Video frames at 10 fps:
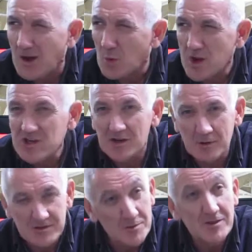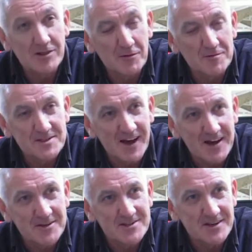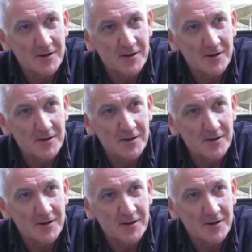I wish it was. I'd love to have it.